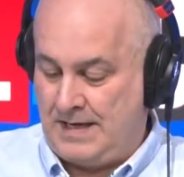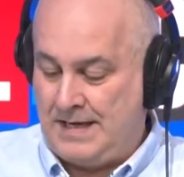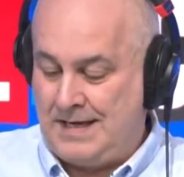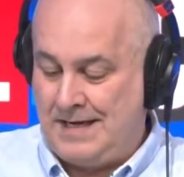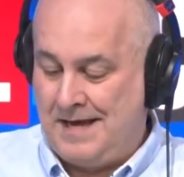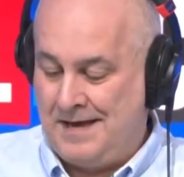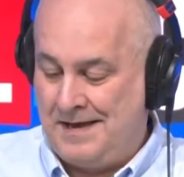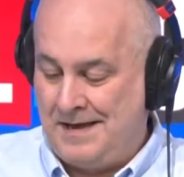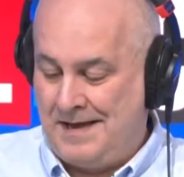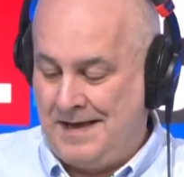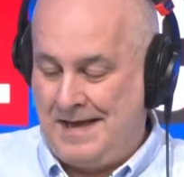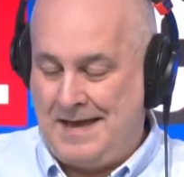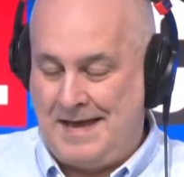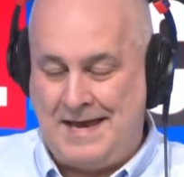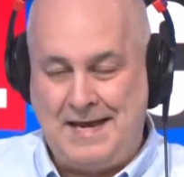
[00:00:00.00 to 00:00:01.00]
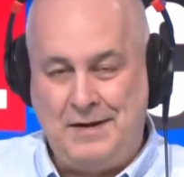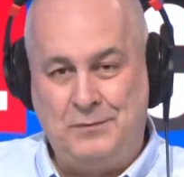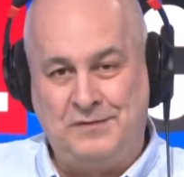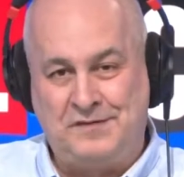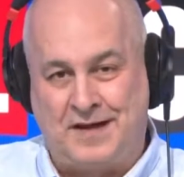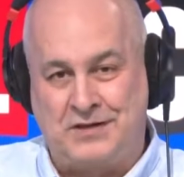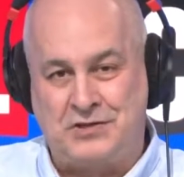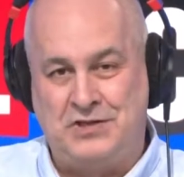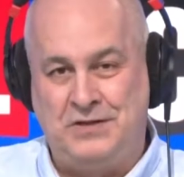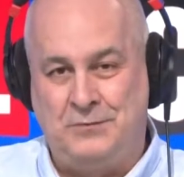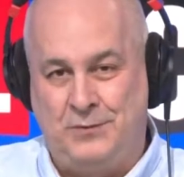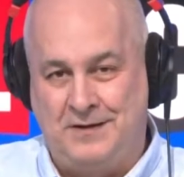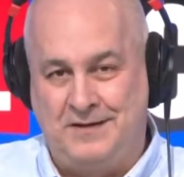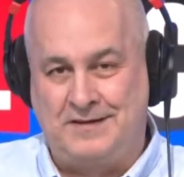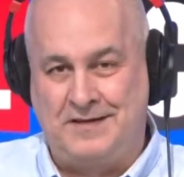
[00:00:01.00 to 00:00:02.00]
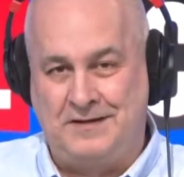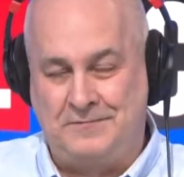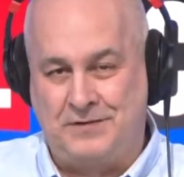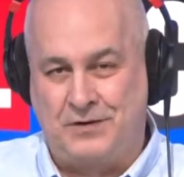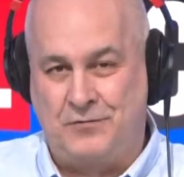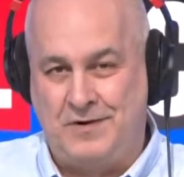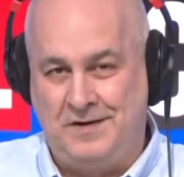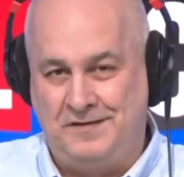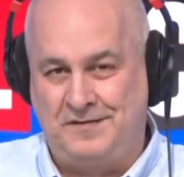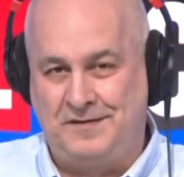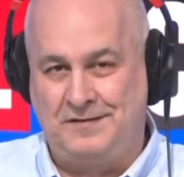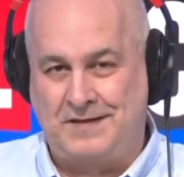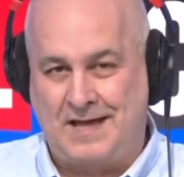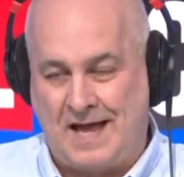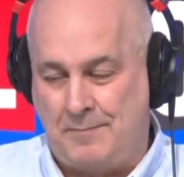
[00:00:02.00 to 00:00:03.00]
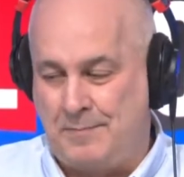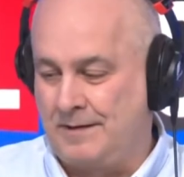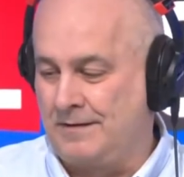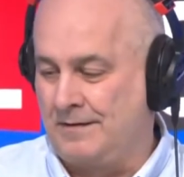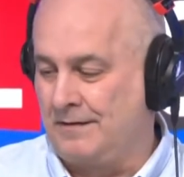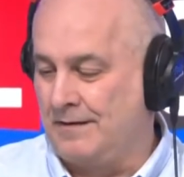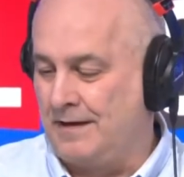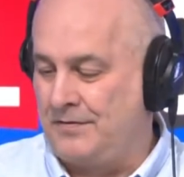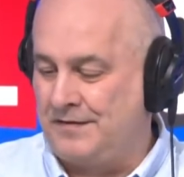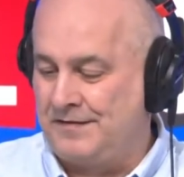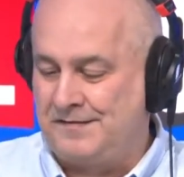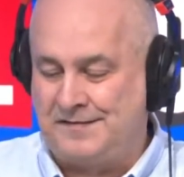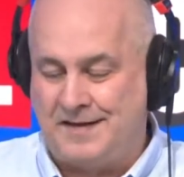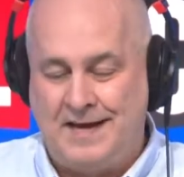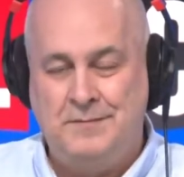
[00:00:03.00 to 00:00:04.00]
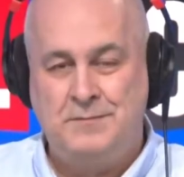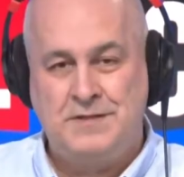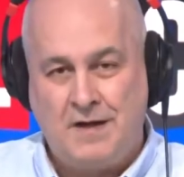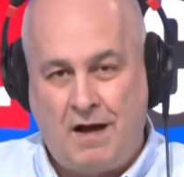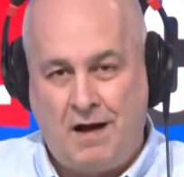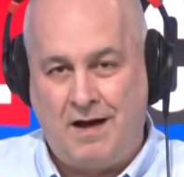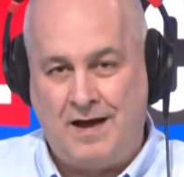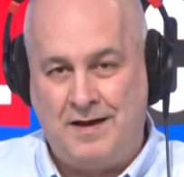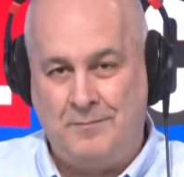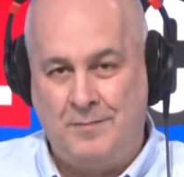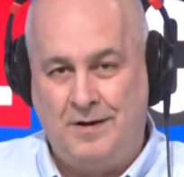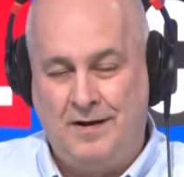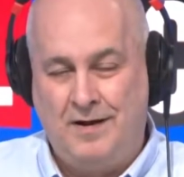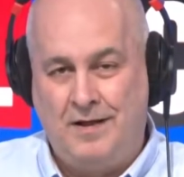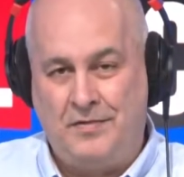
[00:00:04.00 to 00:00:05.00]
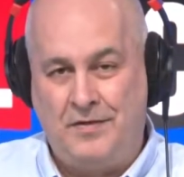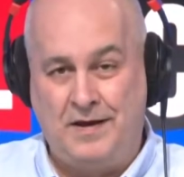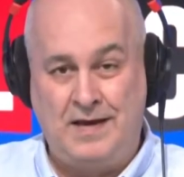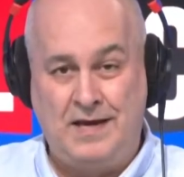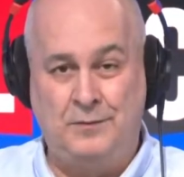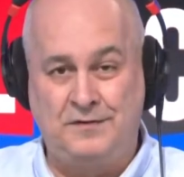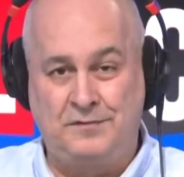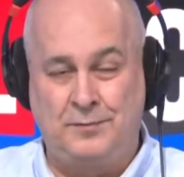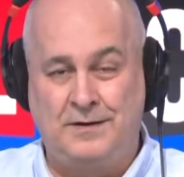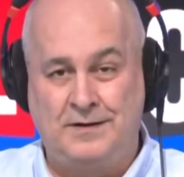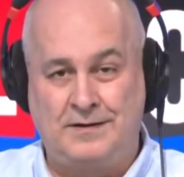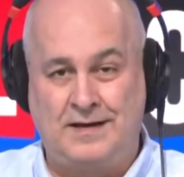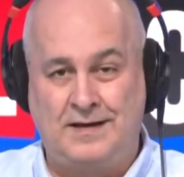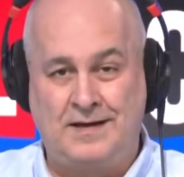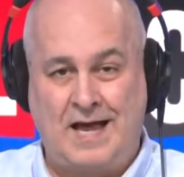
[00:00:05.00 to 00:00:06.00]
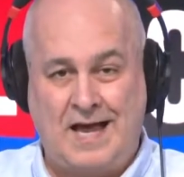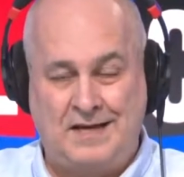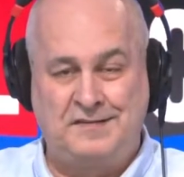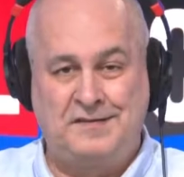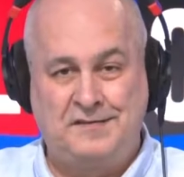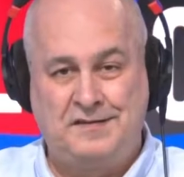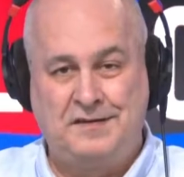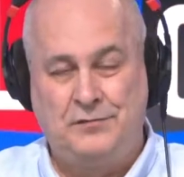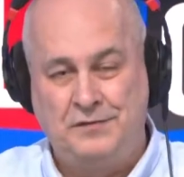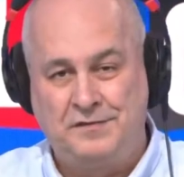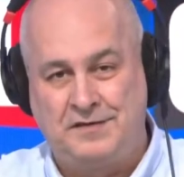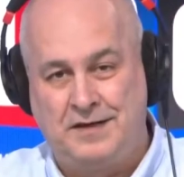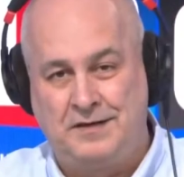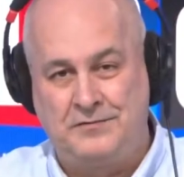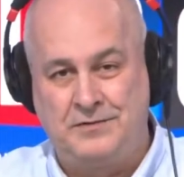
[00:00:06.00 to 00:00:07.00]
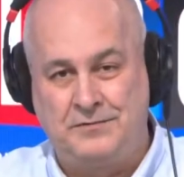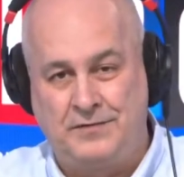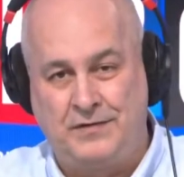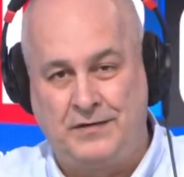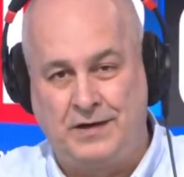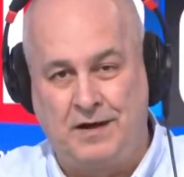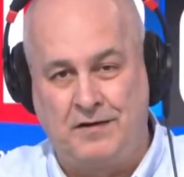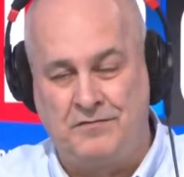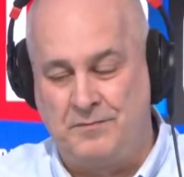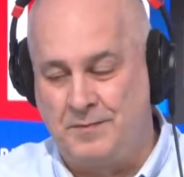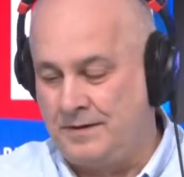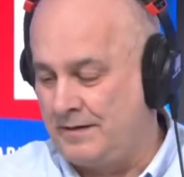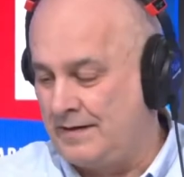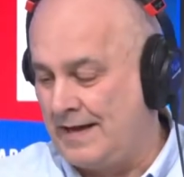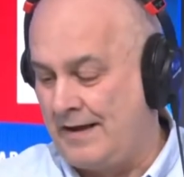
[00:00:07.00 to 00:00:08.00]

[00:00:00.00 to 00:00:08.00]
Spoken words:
He was actually working for Greensill Capital at the same time that he was working as a civil servant for the government.